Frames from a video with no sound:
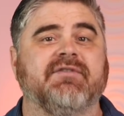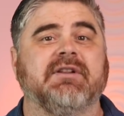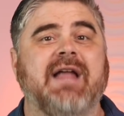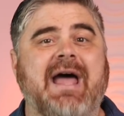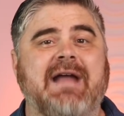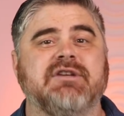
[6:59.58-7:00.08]
have
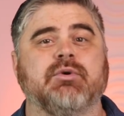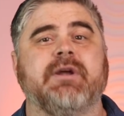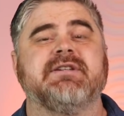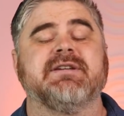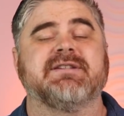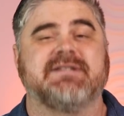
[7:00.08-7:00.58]
led to
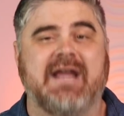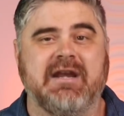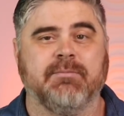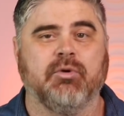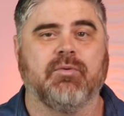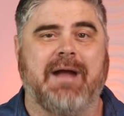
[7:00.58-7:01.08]
a
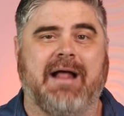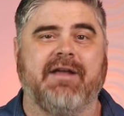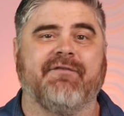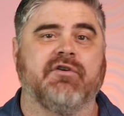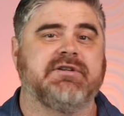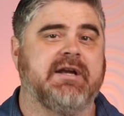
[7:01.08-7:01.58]
sustainable
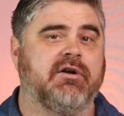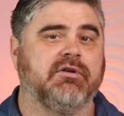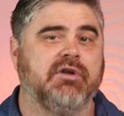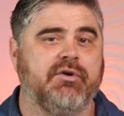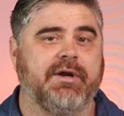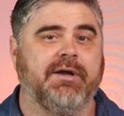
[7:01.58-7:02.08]
rally for Terra
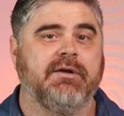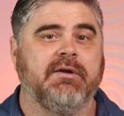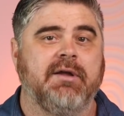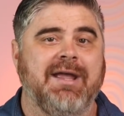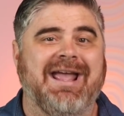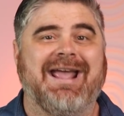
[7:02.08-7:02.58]
Luna,
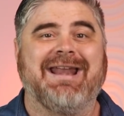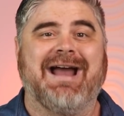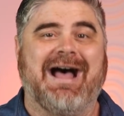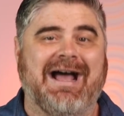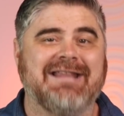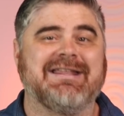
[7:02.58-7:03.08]
and
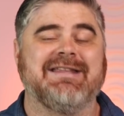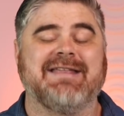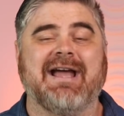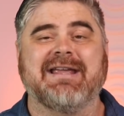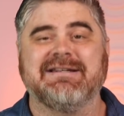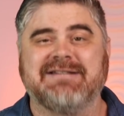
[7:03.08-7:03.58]
I think
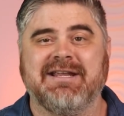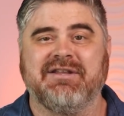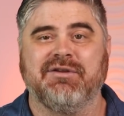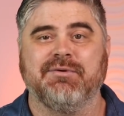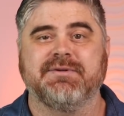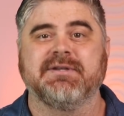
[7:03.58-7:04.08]
that
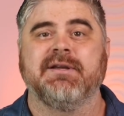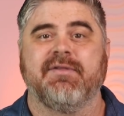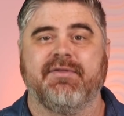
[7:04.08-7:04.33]
continues